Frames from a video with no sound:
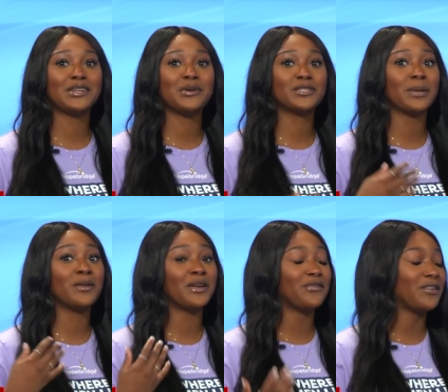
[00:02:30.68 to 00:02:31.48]
you know,
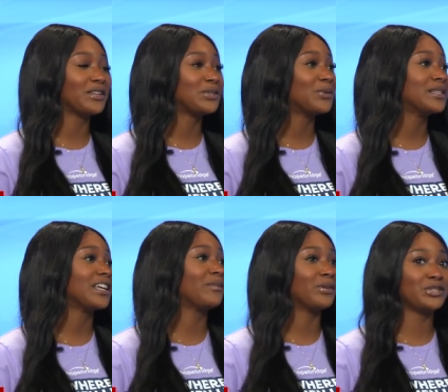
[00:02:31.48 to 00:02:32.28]
some of their favorite toys
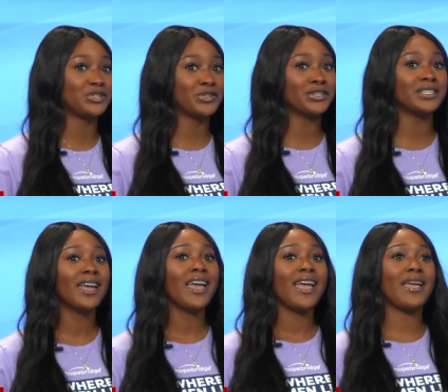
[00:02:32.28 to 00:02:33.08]
out of brochures,
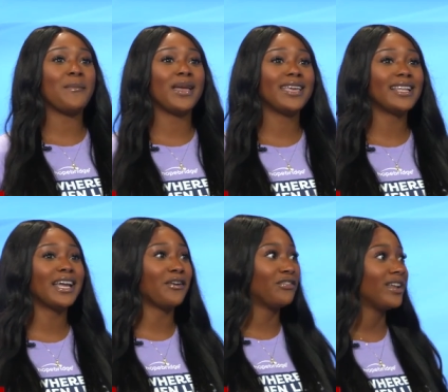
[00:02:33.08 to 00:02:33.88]
and make it
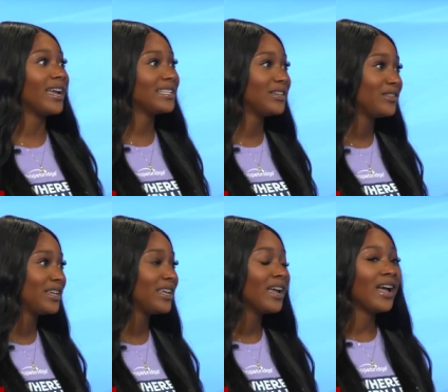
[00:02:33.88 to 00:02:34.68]
like a fun
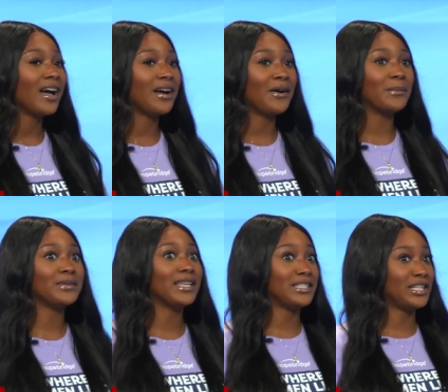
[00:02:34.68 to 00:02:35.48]
activity
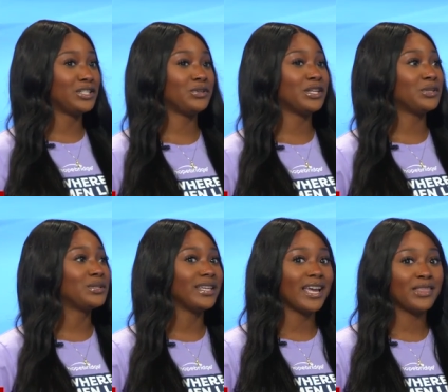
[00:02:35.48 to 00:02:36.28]
um, that you could do
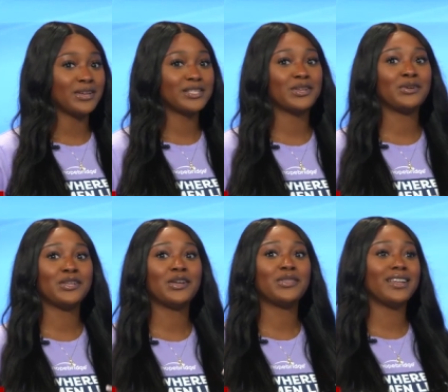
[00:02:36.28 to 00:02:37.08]
together. So,
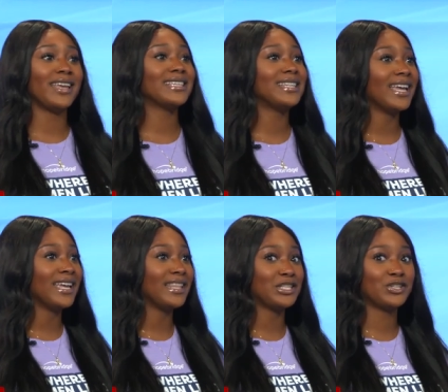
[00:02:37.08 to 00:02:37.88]
you know, the next
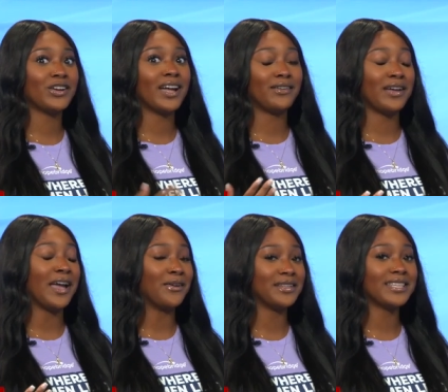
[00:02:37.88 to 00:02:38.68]
day that you're out,
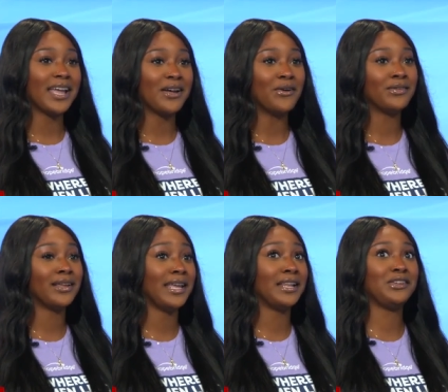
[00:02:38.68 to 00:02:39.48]
out in
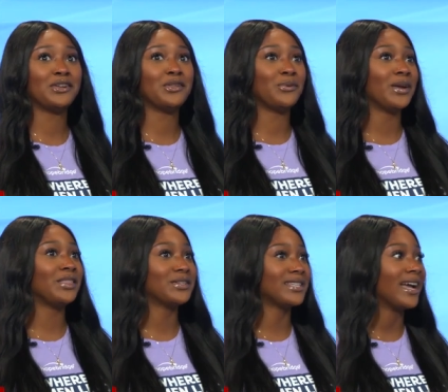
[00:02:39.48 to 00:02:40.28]
town and, you know, the
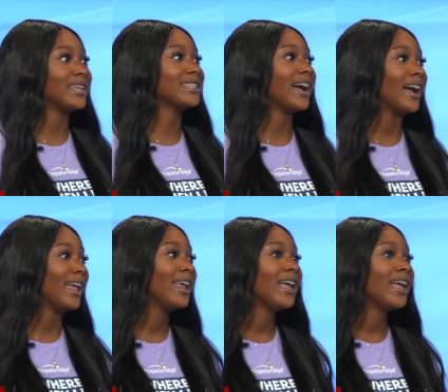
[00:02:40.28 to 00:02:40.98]
weather's not as hot,